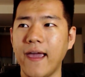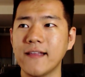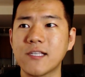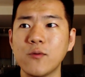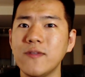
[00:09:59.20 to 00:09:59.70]

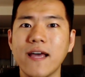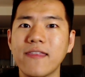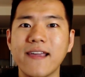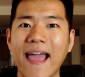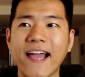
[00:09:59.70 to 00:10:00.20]
And so
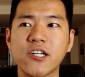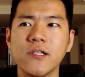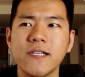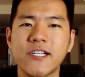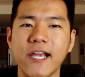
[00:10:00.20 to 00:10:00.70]
nothing
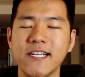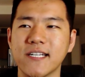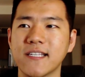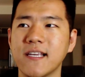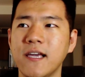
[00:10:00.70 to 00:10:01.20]
actually
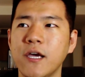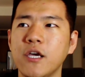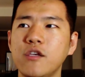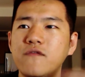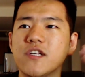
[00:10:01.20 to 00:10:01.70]
changes.
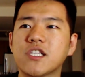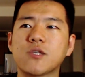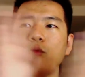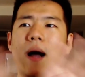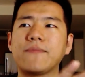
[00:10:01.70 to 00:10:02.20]
You've
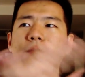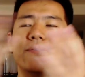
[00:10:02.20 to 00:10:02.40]
just swapped the